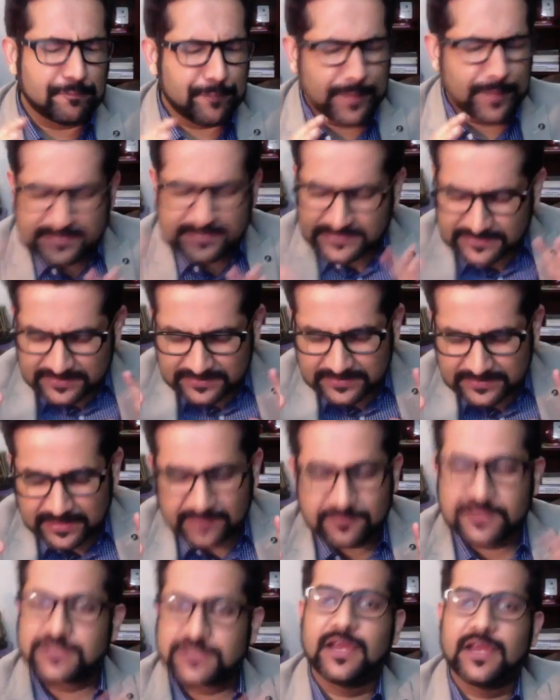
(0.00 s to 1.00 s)
best thing
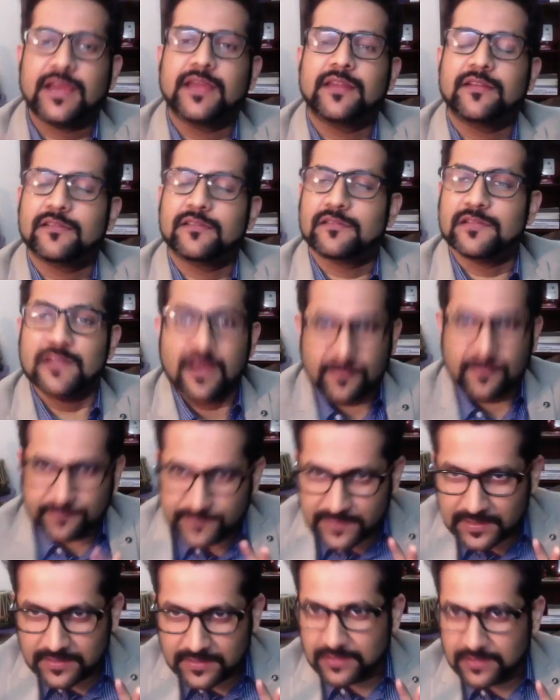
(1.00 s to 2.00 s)
which I loved